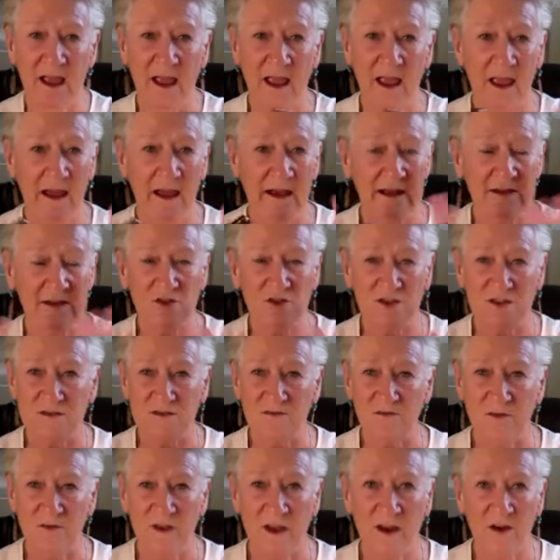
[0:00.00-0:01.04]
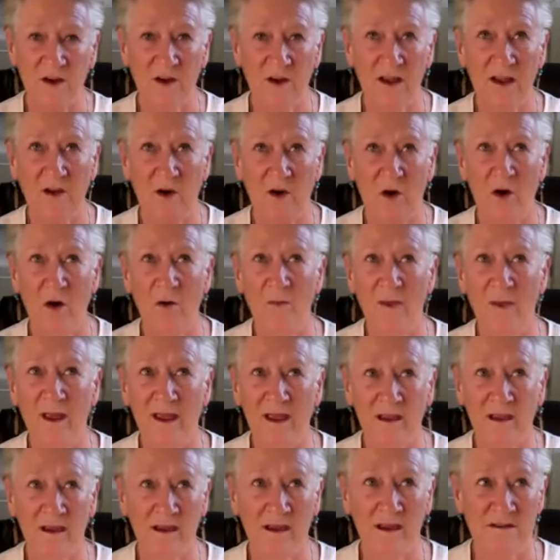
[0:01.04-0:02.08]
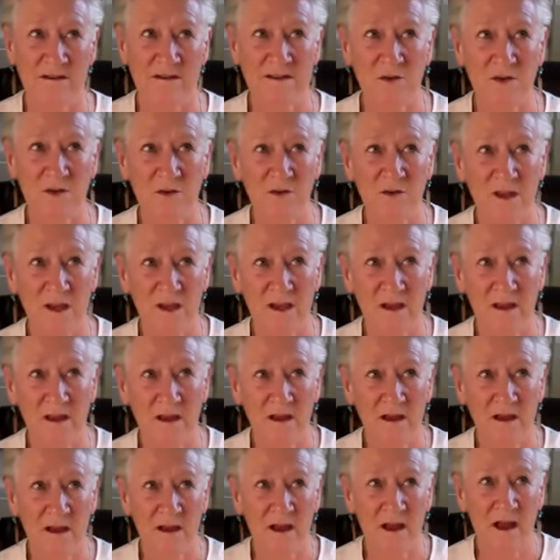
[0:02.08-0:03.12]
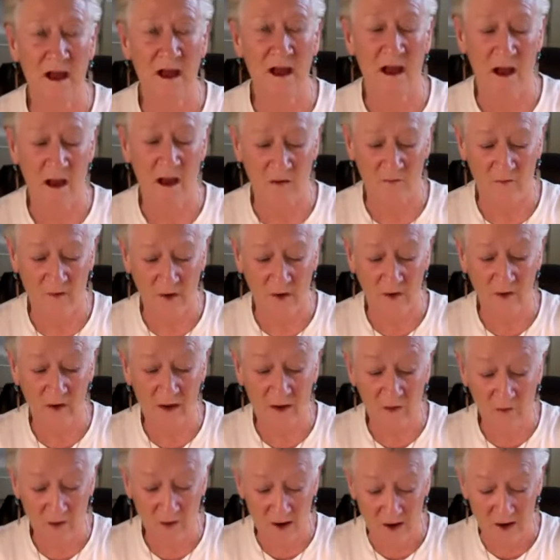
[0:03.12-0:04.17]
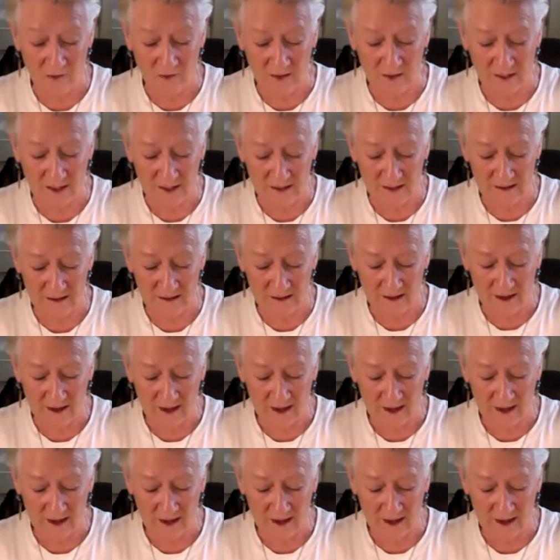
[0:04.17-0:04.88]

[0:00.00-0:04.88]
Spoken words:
and it's just very calming and soothing, very grounding.